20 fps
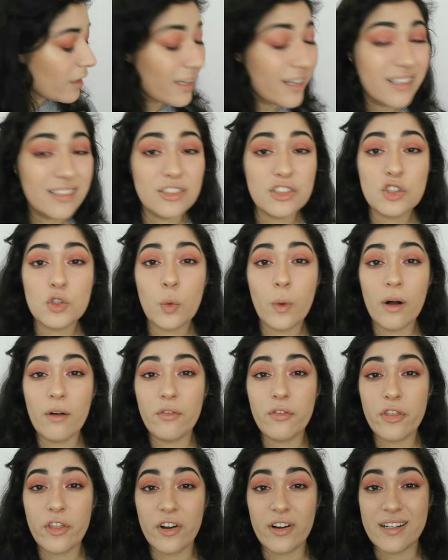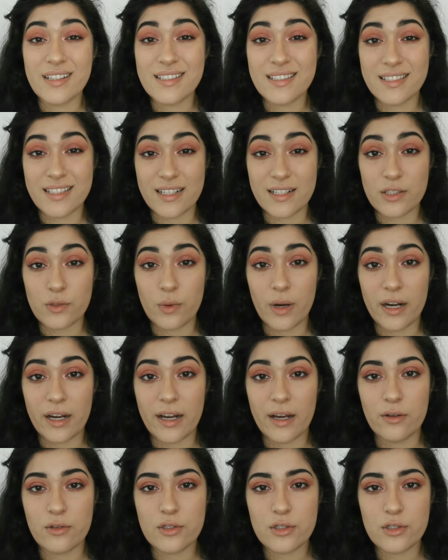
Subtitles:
It is 12:36 right now,